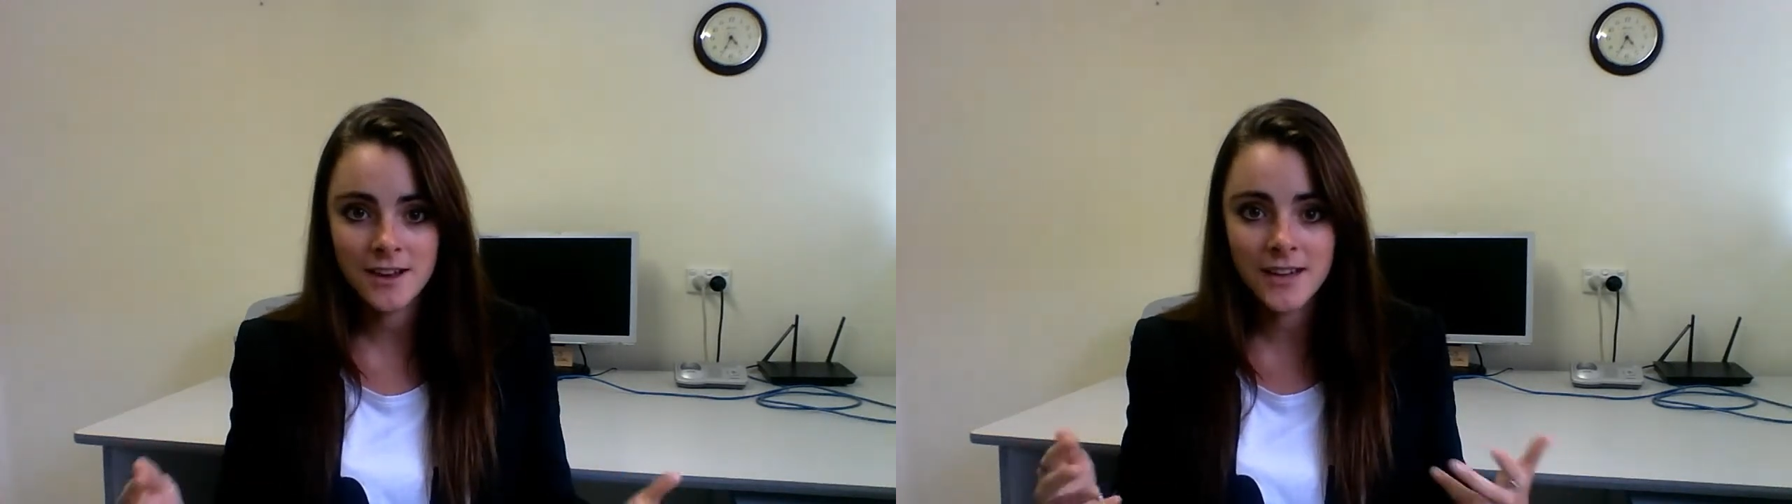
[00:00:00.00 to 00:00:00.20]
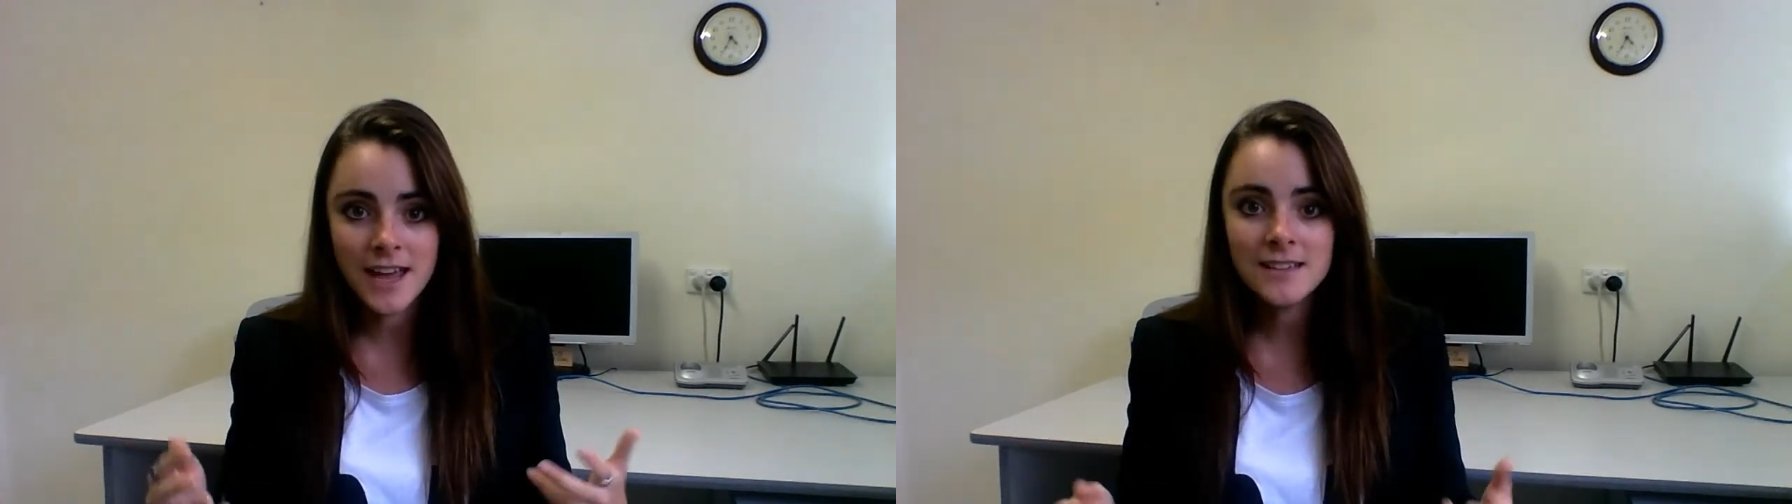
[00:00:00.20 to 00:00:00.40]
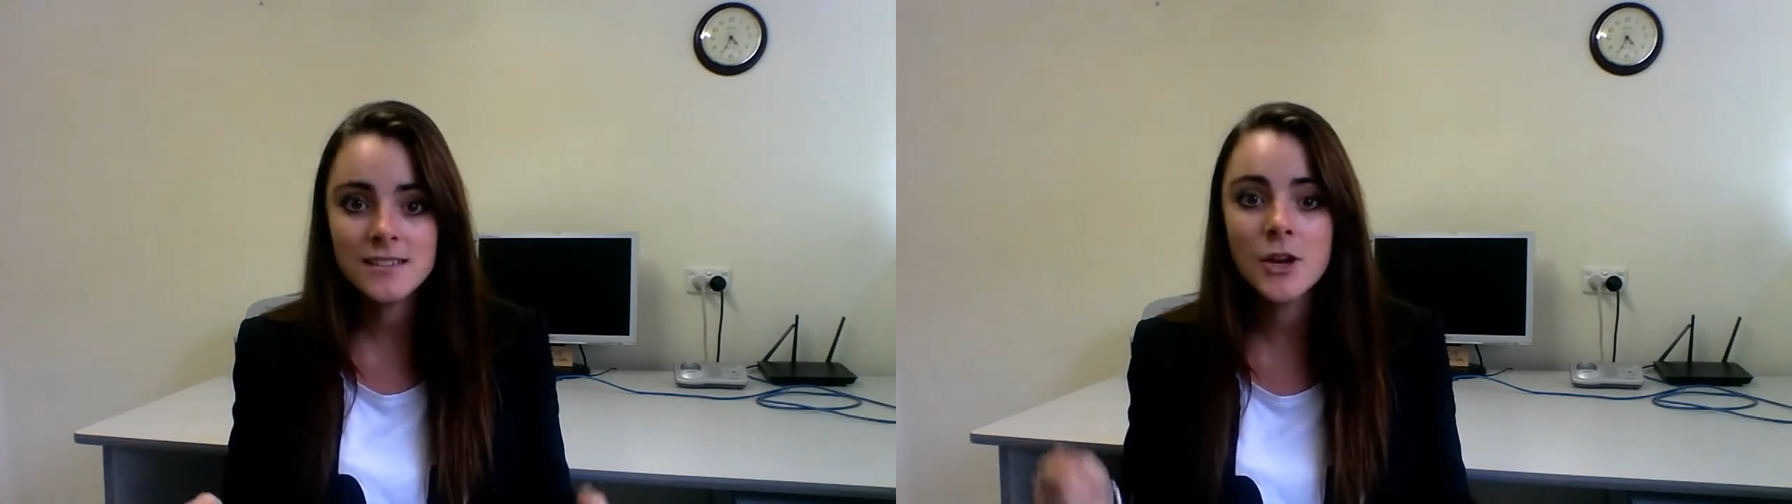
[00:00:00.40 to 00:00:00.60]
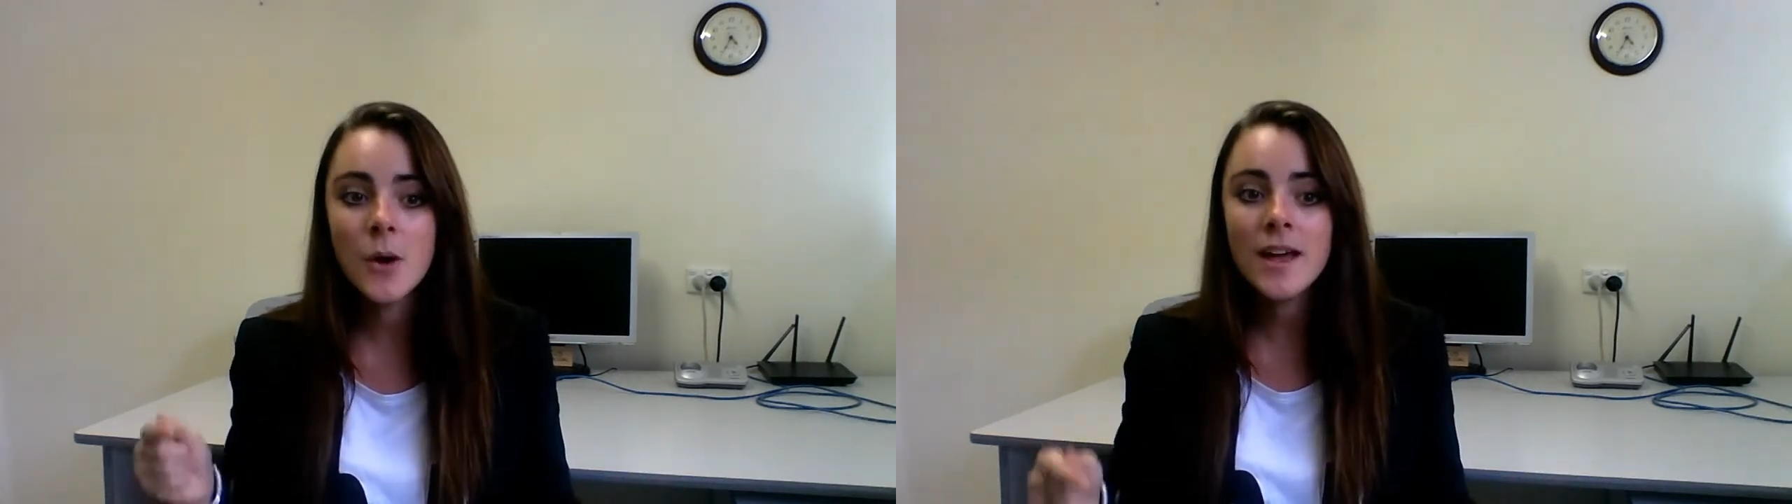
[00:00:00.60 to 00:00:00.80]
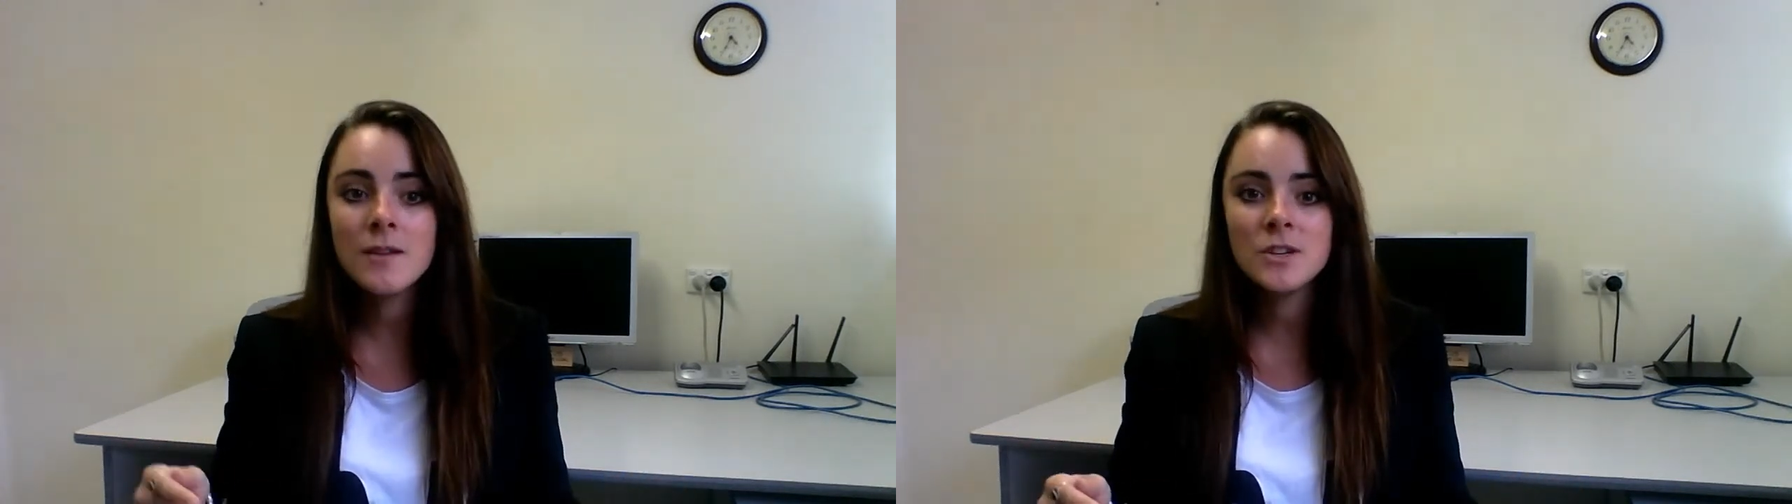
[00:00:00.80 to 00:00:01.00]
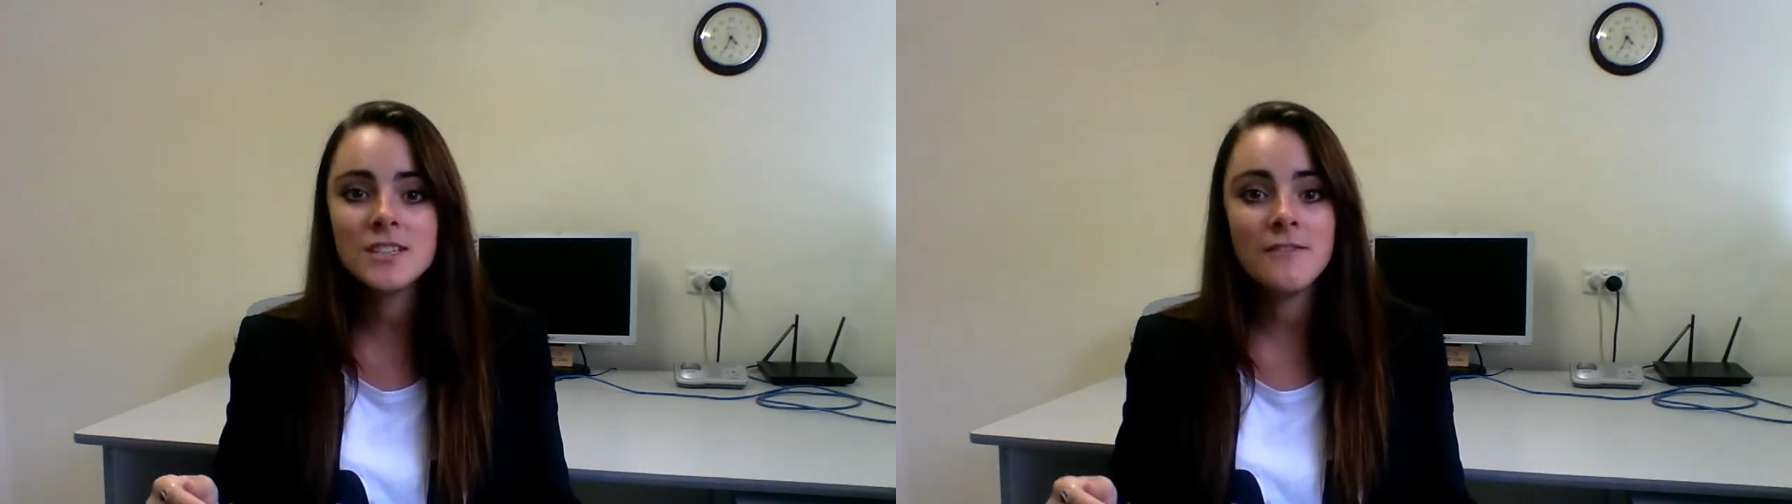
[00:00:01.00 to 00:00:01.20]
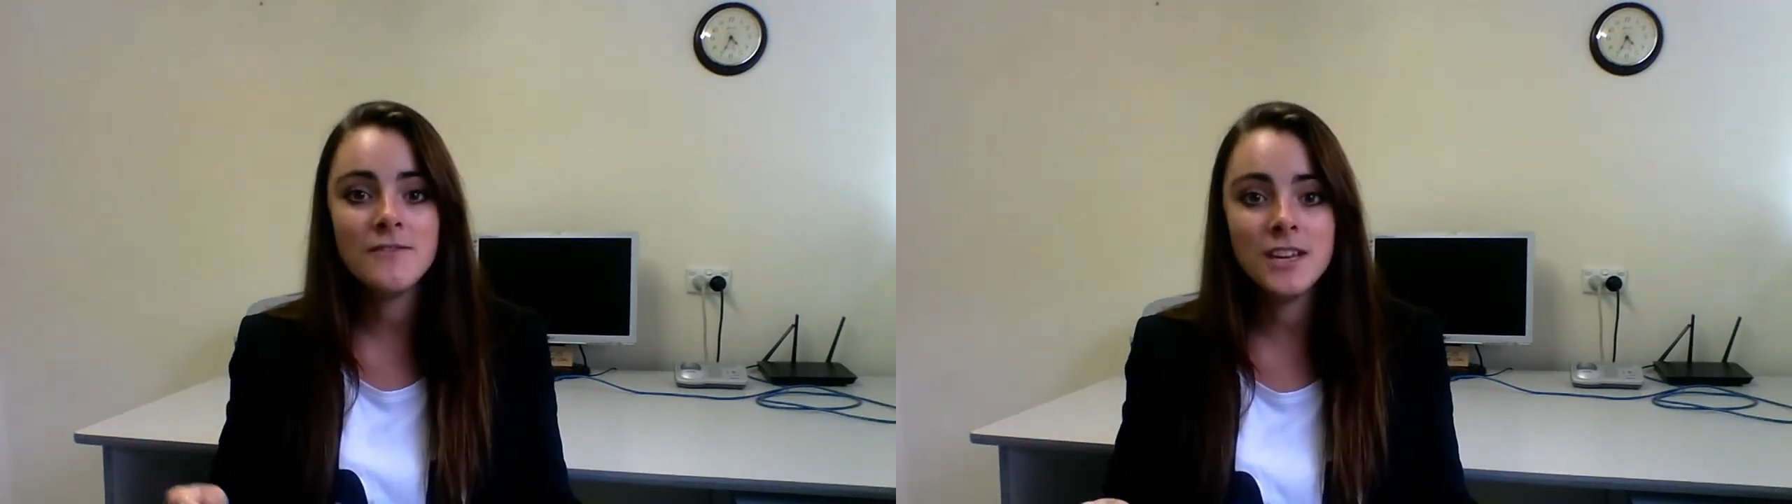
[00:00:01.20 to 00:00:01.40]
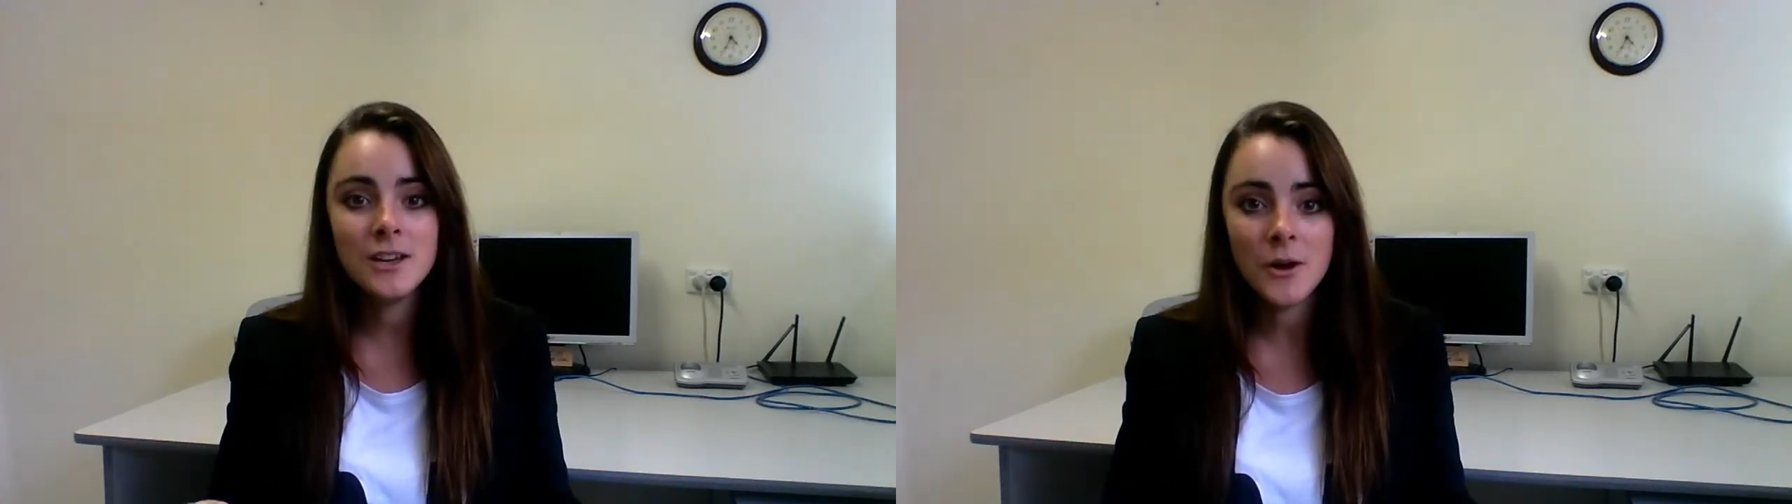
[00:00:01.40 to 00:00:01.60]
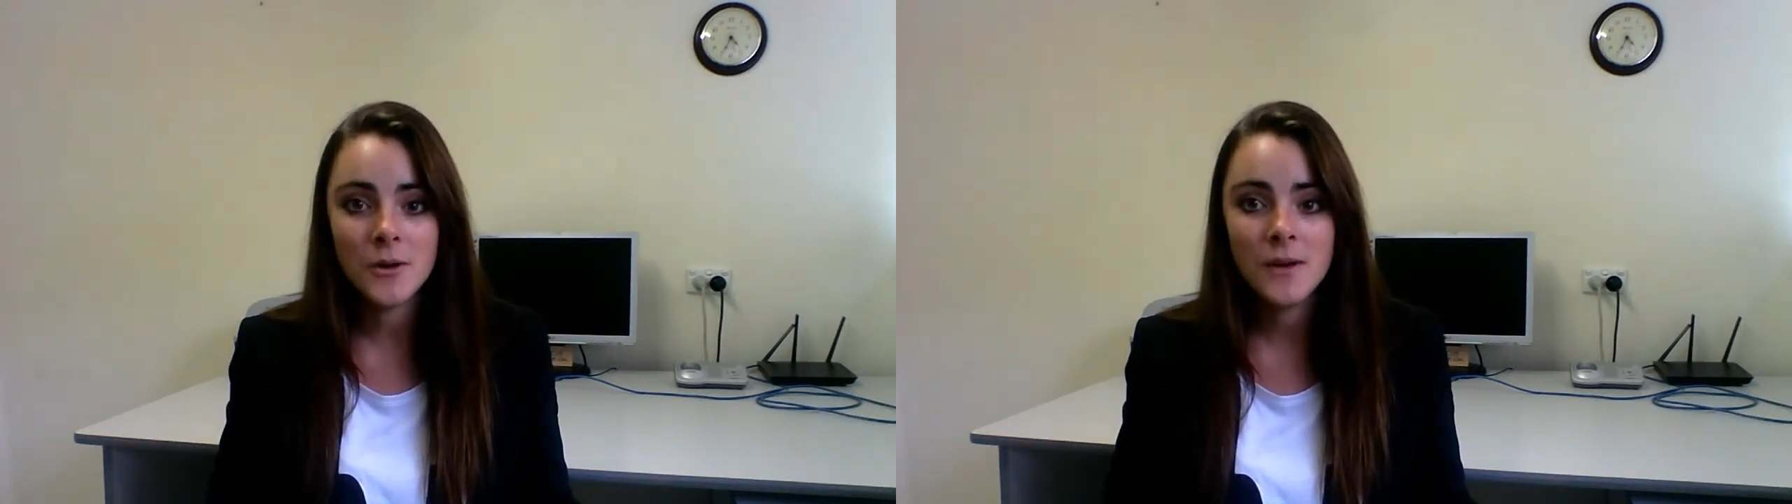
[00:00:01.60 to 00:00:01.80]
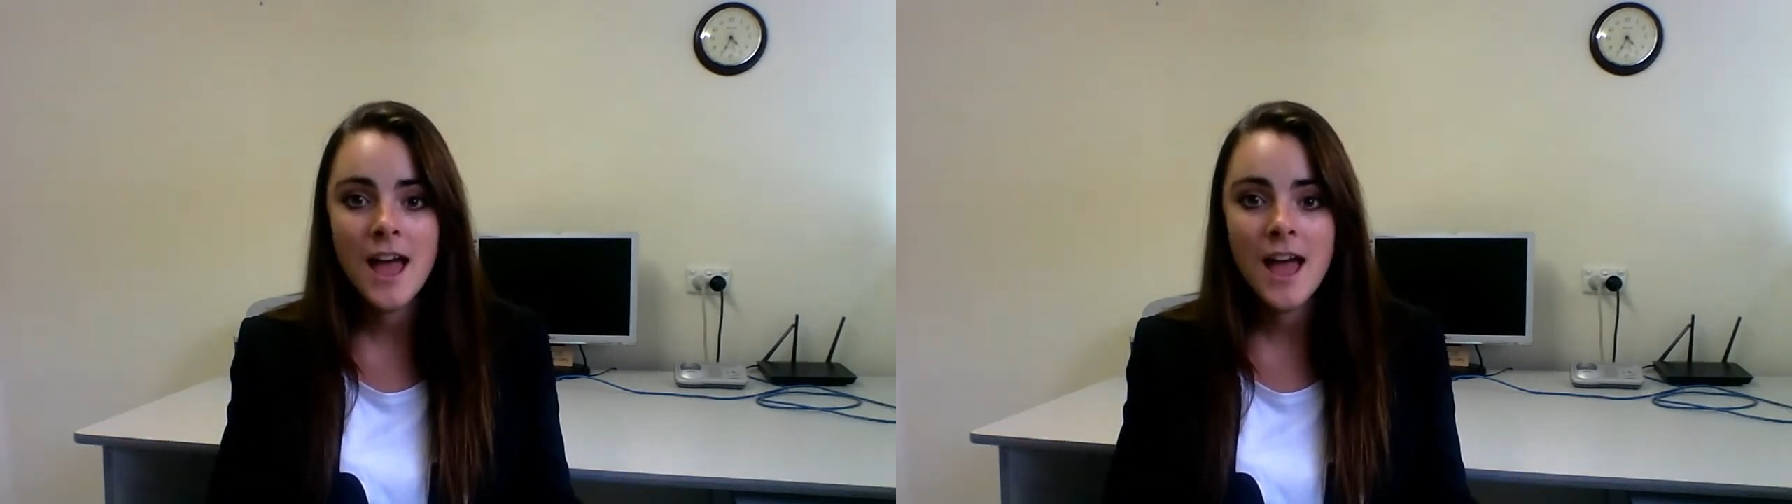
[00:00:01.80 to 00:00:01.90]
Okay, so go ahead and watch that video